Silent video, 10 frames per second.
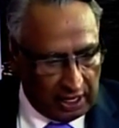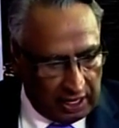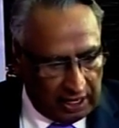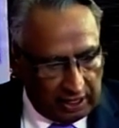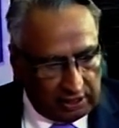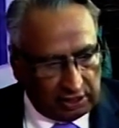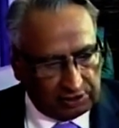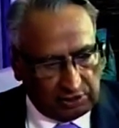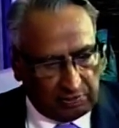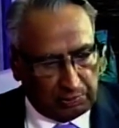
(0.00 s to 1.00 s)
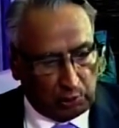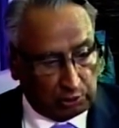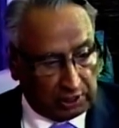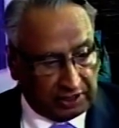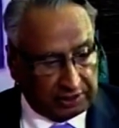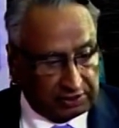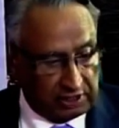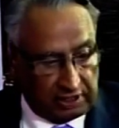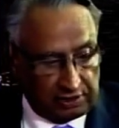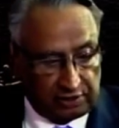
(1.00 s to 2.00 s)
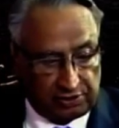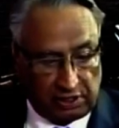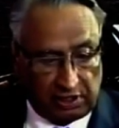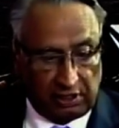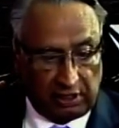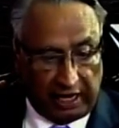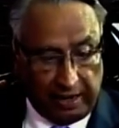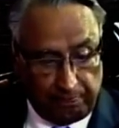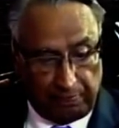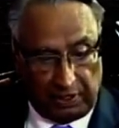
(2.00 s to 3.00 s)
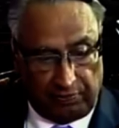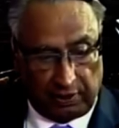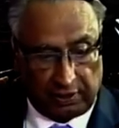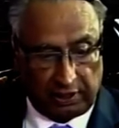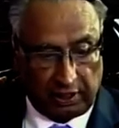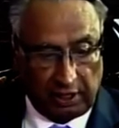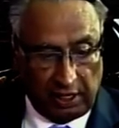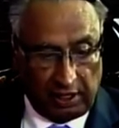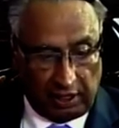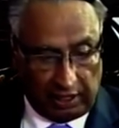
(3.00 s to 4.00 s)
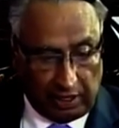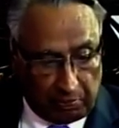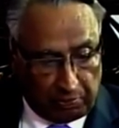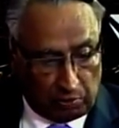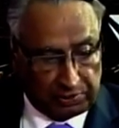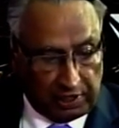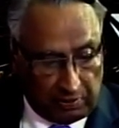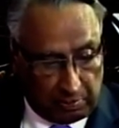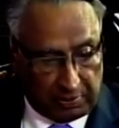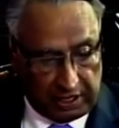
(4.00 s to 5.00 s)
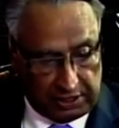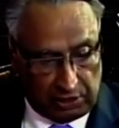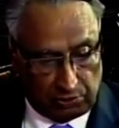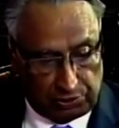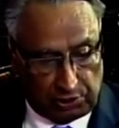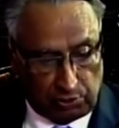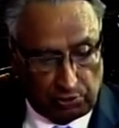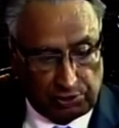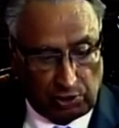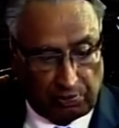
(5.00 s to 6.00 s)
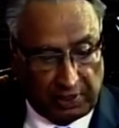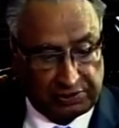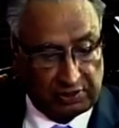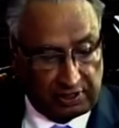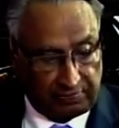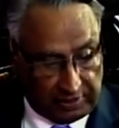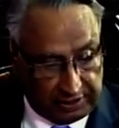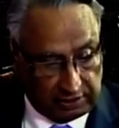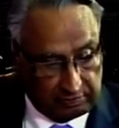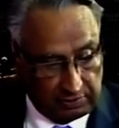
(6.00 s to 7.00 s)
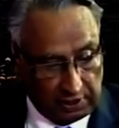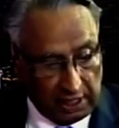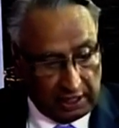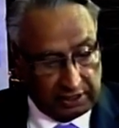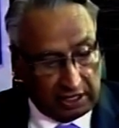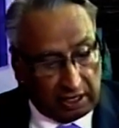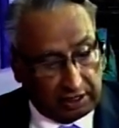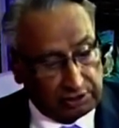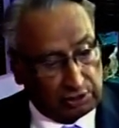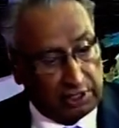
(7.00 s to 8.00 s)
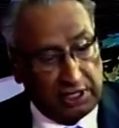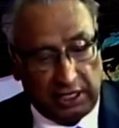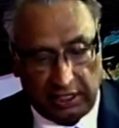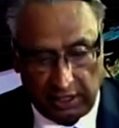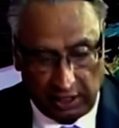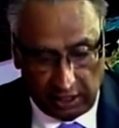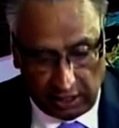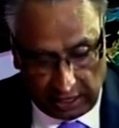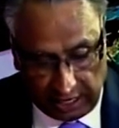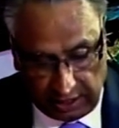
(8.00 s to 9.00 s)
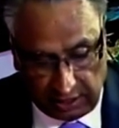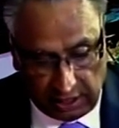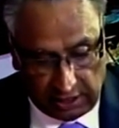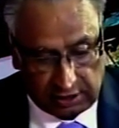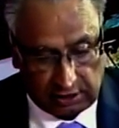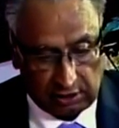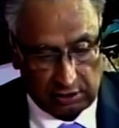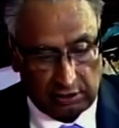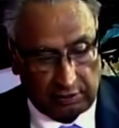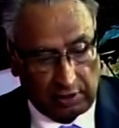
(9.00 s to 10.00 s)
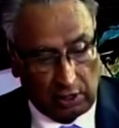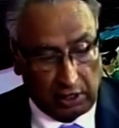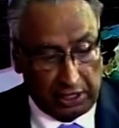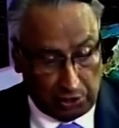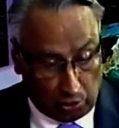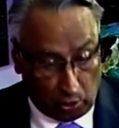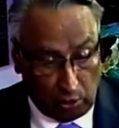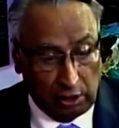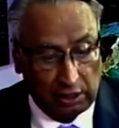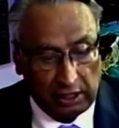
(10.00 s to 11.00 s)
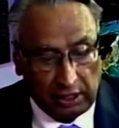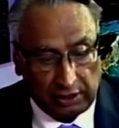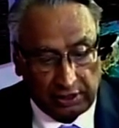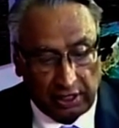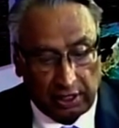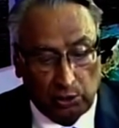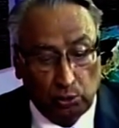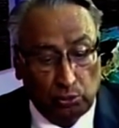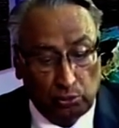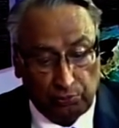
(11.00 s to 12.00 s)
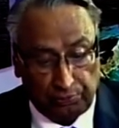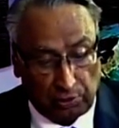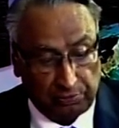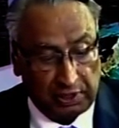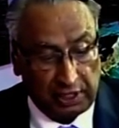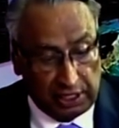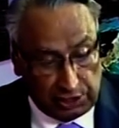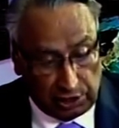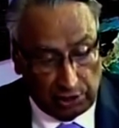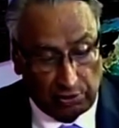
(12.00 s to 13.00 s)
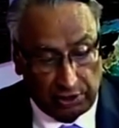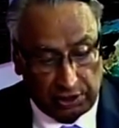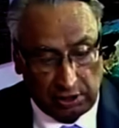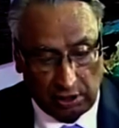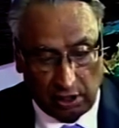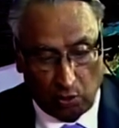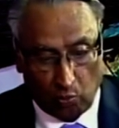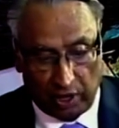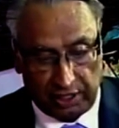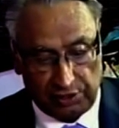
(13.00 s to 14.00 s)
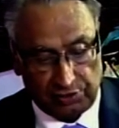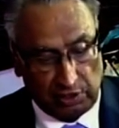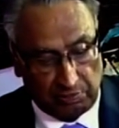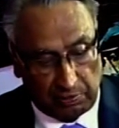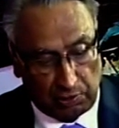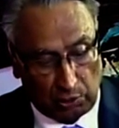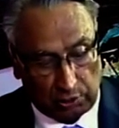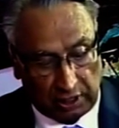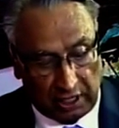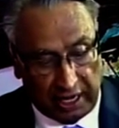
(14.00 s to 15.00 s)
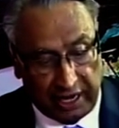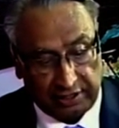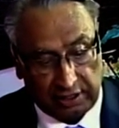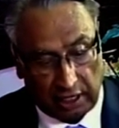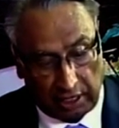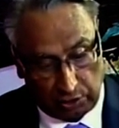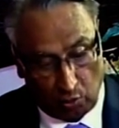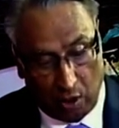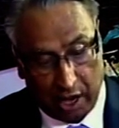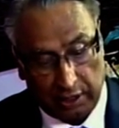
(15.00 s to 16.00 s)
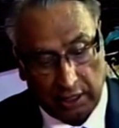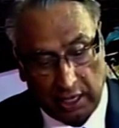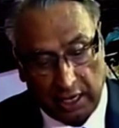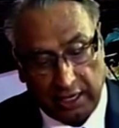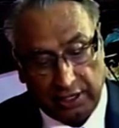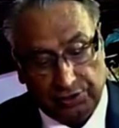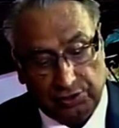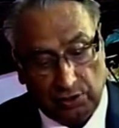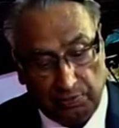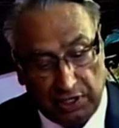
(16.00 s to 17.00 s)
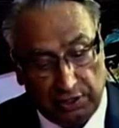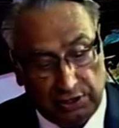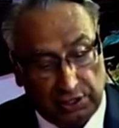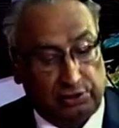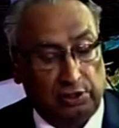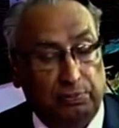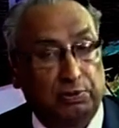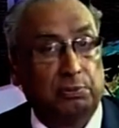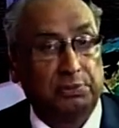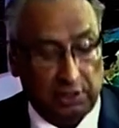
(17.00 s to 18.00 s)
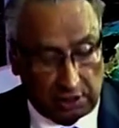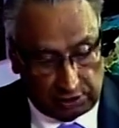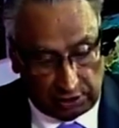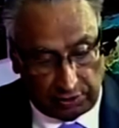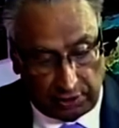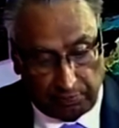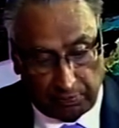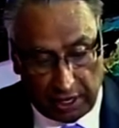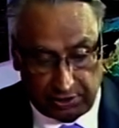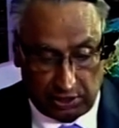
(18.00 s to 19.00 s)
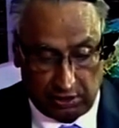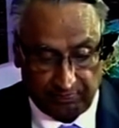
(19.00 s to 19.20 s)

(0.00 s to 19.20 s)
And uh, Seema Malhotra, as I said, is the sitting MP for the from the Labour Party constituency of Heston and Feltham. There are three candidates uh, in all. There are two from the Asian origin. One is Seema Malhotra, and the other one is Samir Jassal from the Conservative Party.